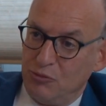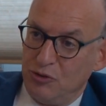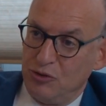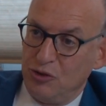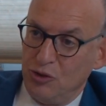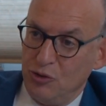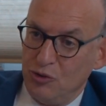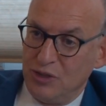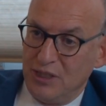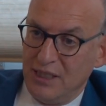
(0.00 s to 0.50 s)

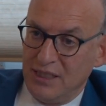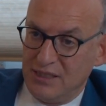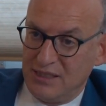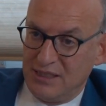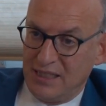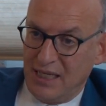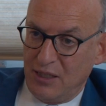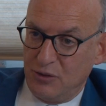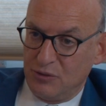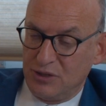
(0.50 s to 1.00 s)
producing
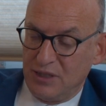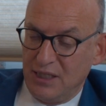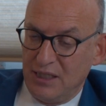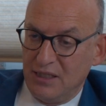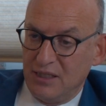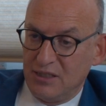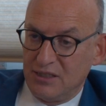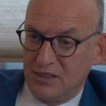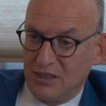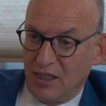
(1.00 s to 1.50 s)
cells in
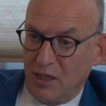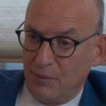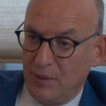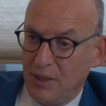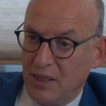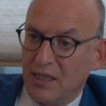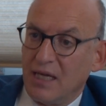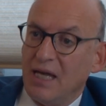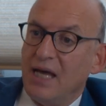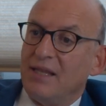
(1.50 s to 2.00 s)
the
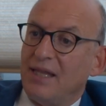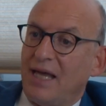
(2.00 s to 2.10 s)
stomach